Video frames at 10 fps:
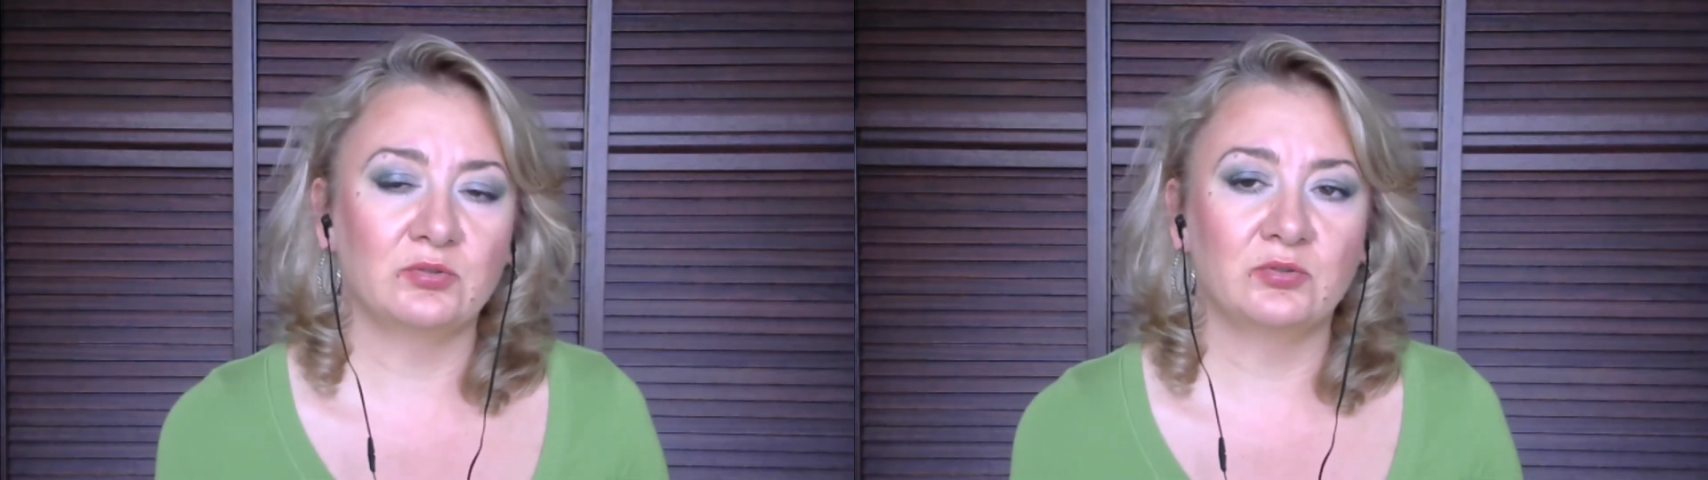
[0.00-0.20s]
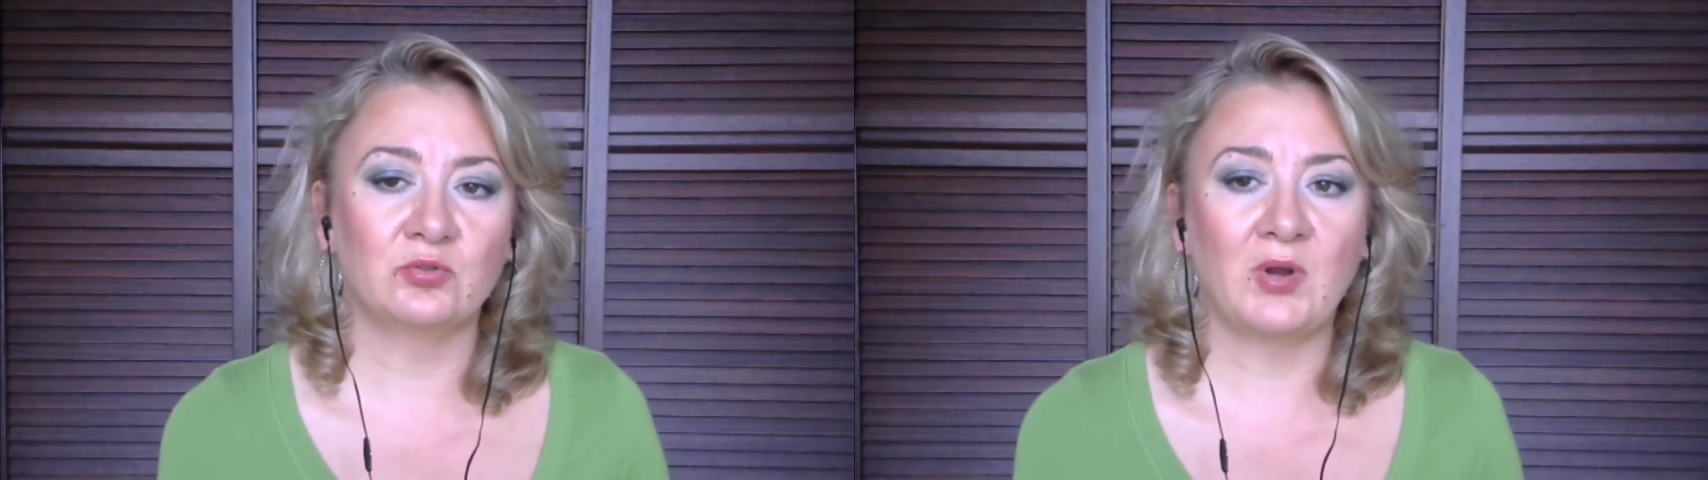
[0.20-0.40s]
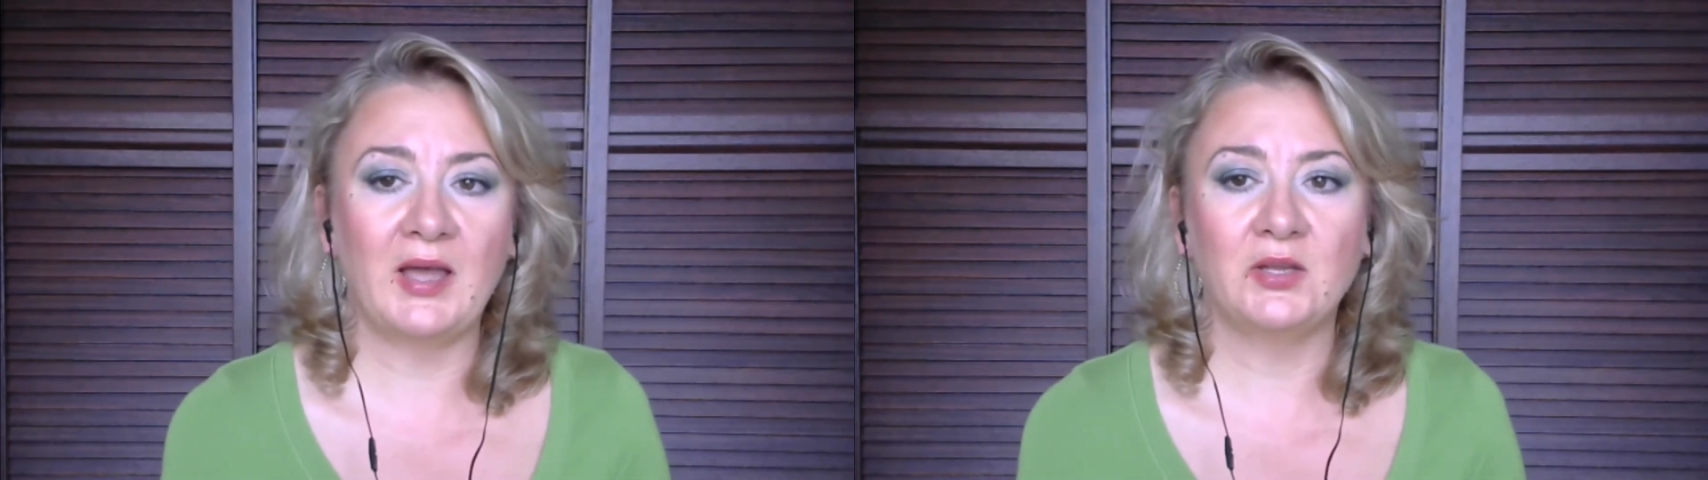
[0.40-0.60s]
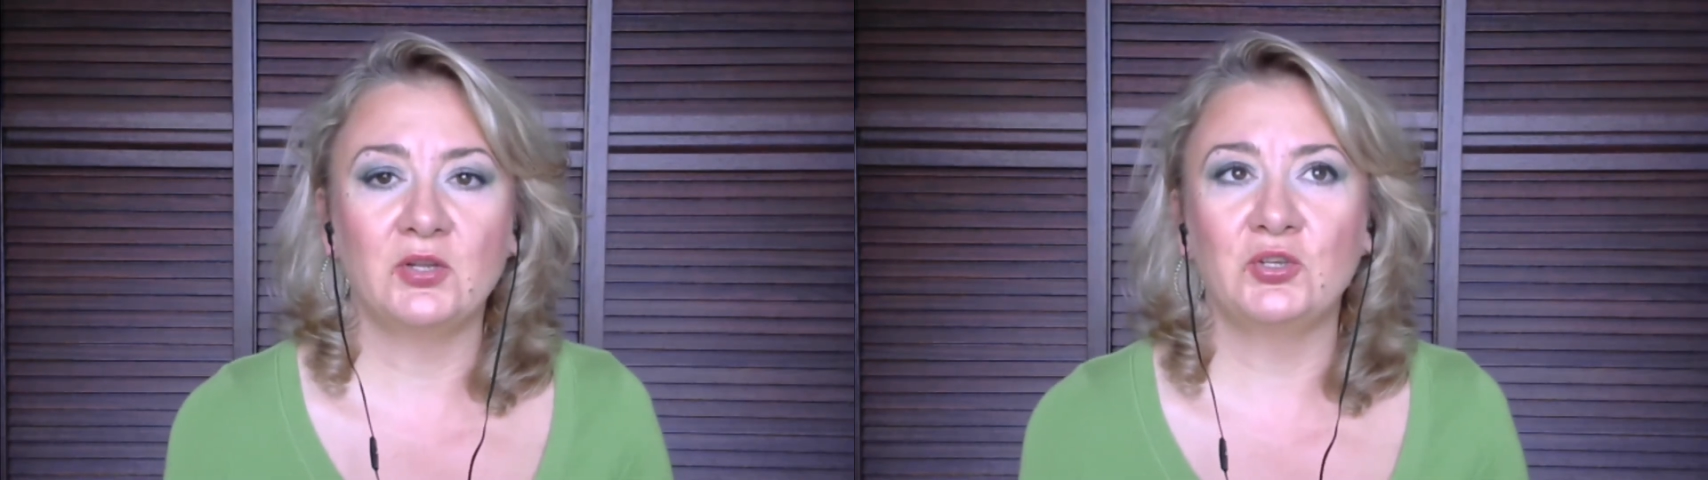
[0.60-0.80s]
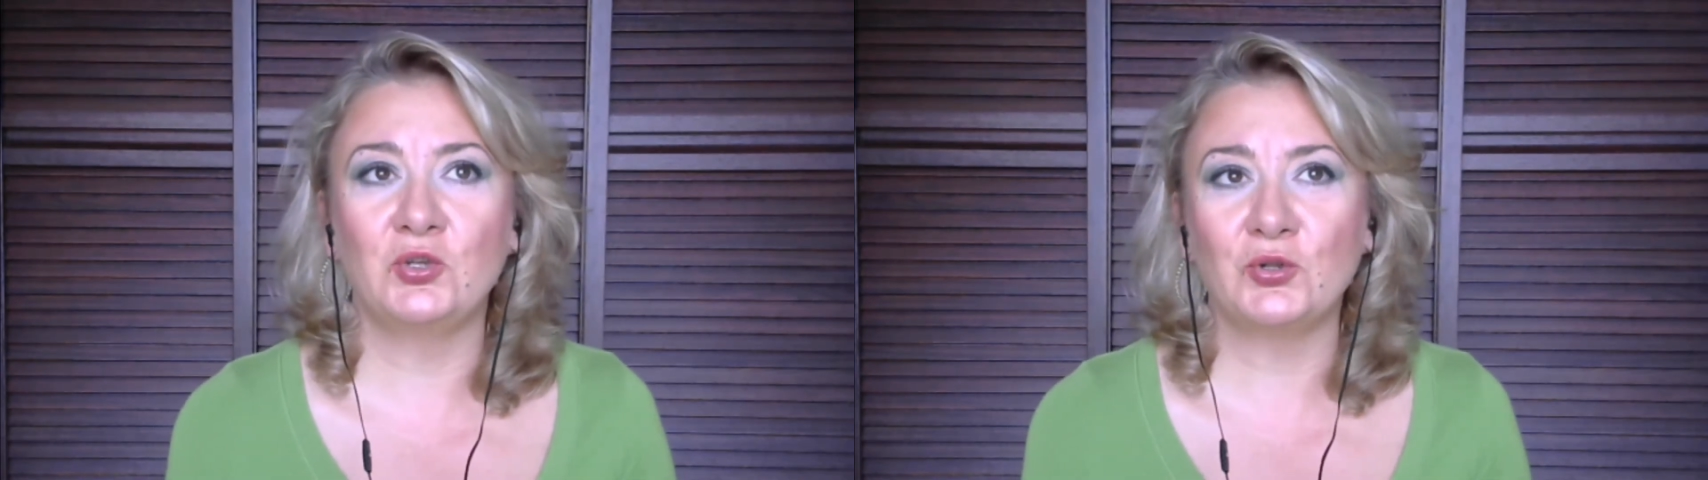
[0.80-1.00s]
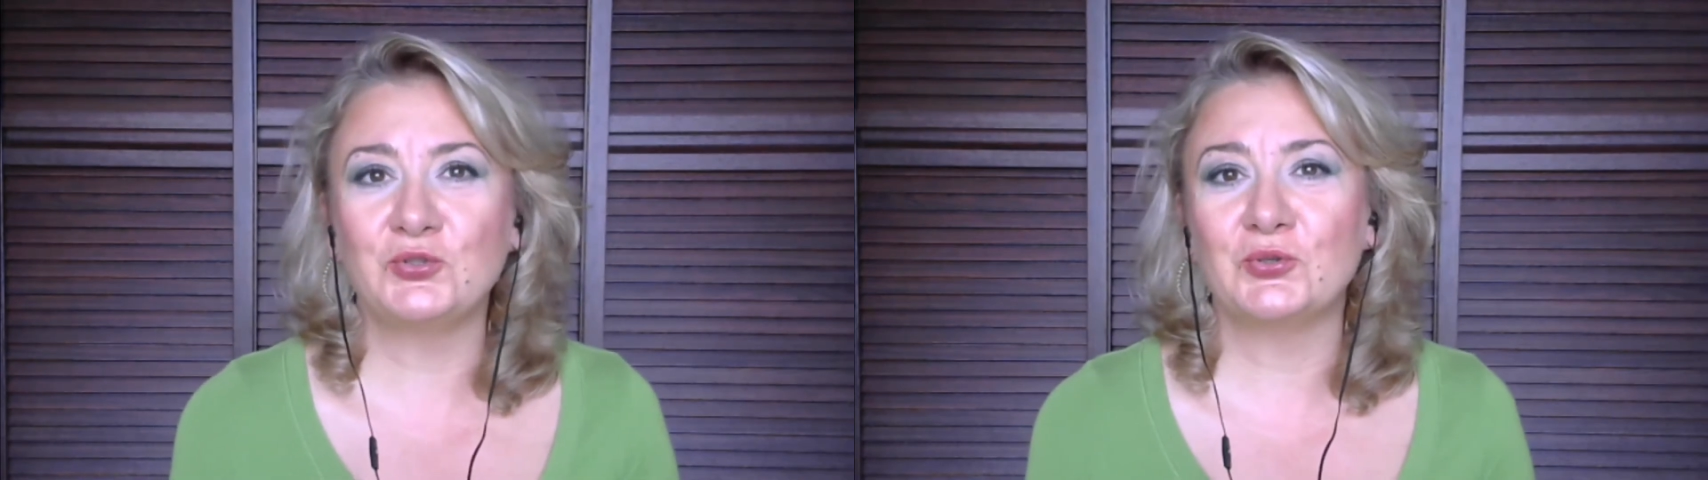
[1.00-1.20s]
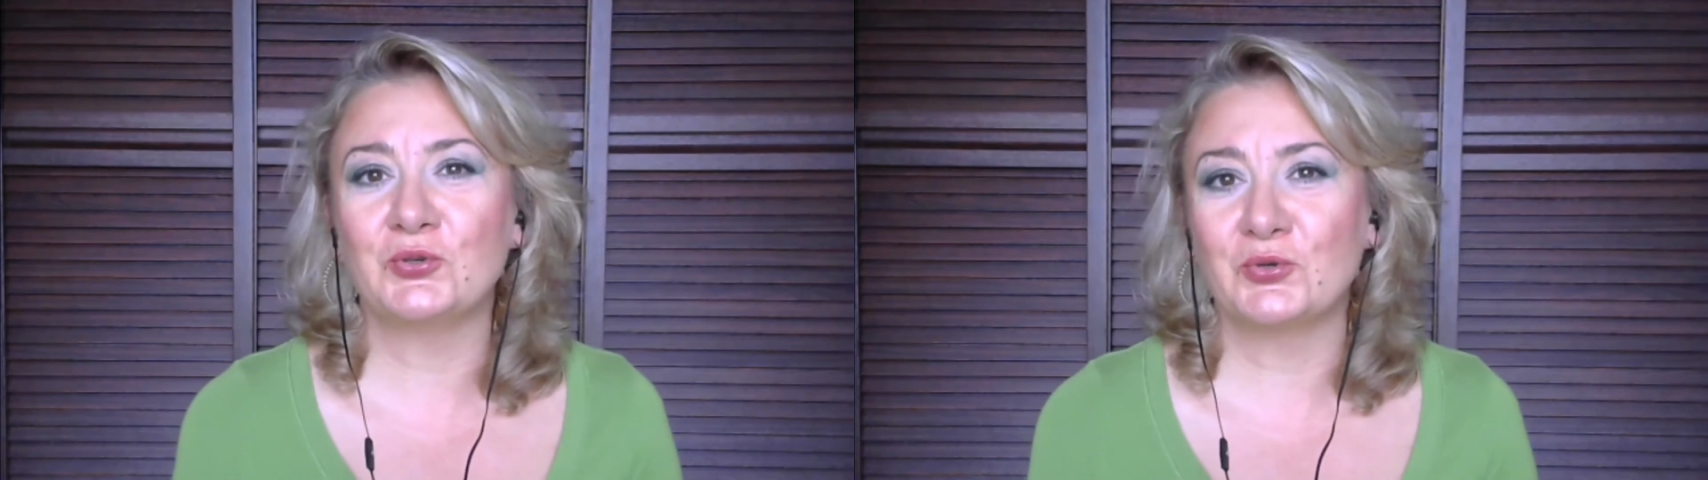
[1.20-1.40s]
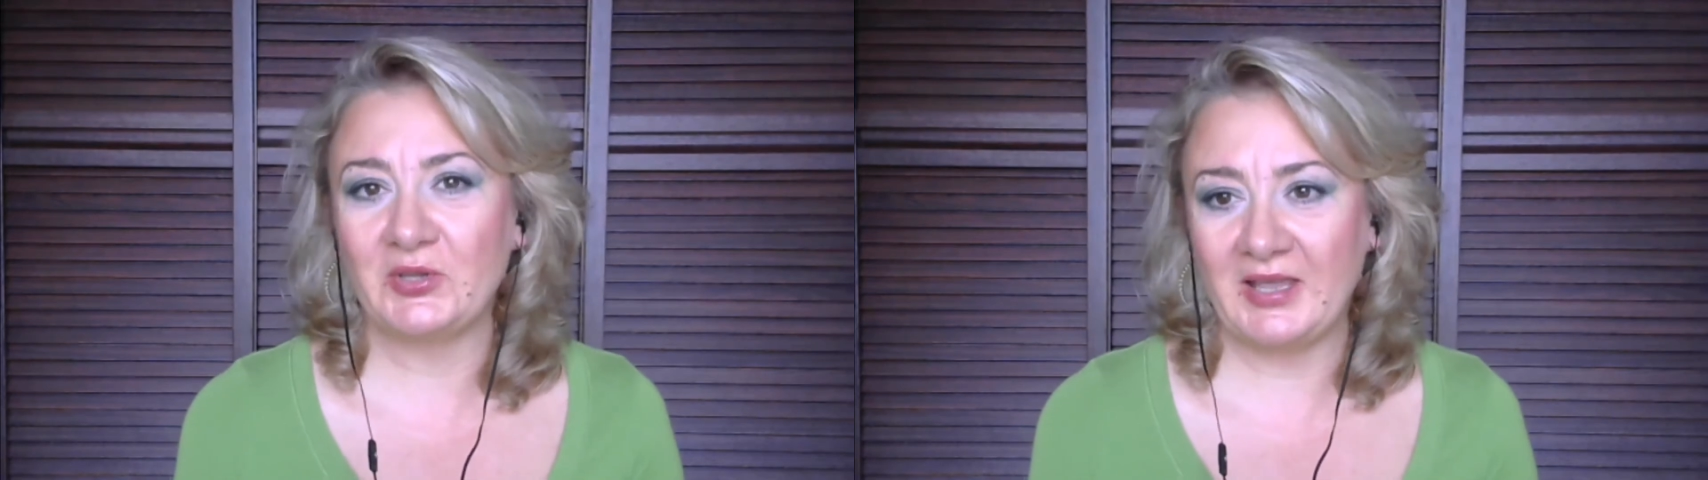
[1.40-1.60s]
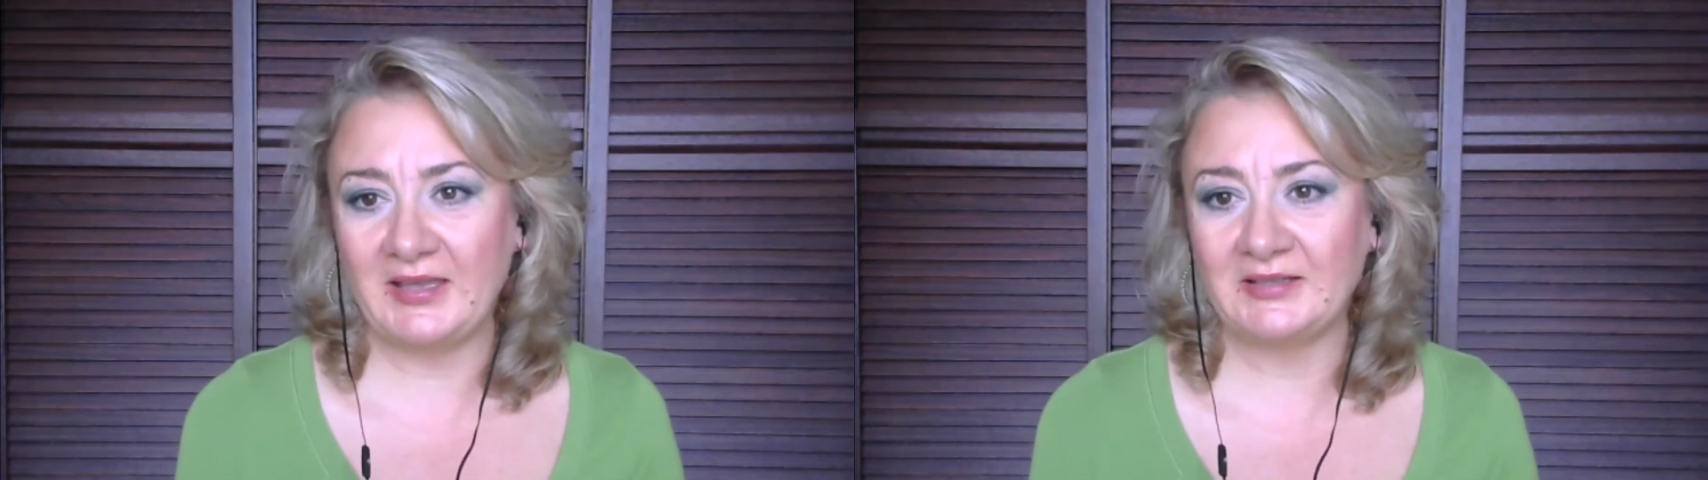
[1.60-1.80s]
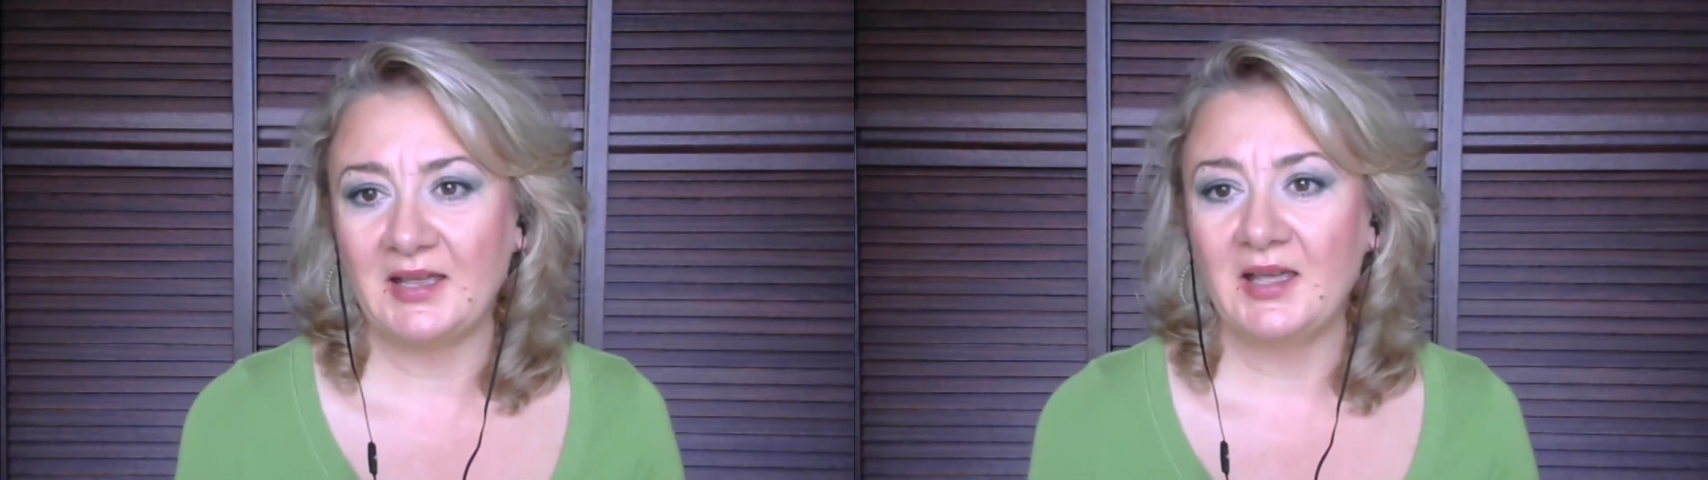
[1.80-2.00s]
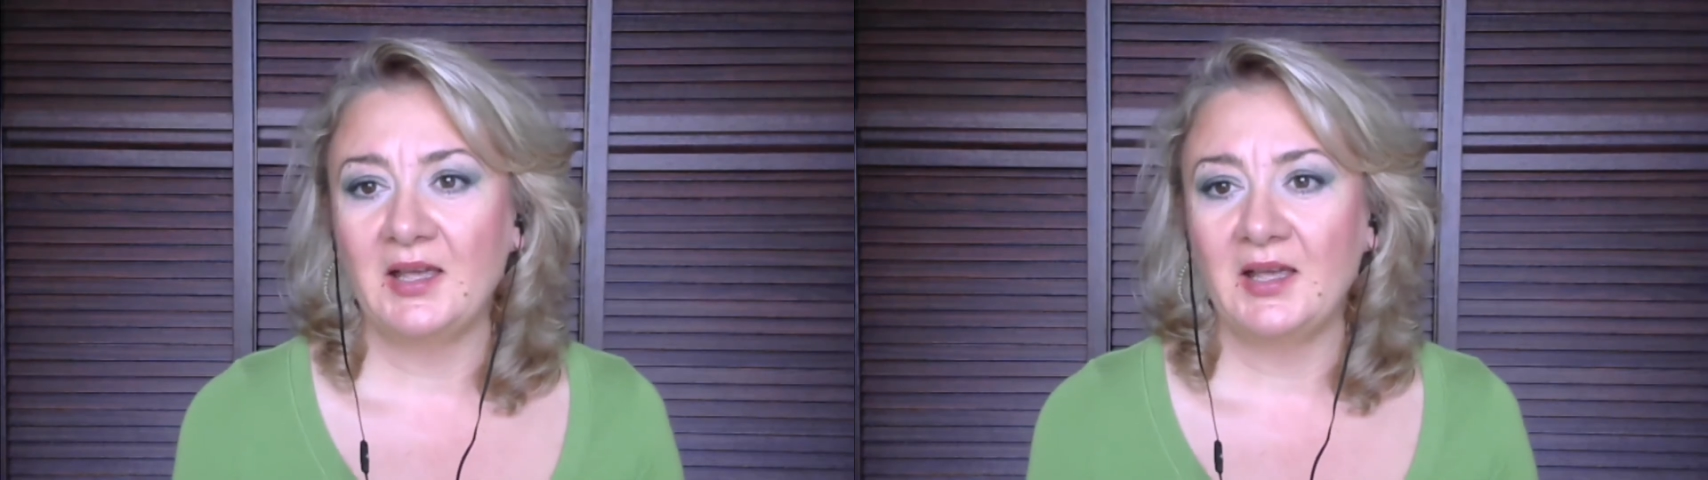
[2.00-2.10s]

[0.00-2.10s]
try not to create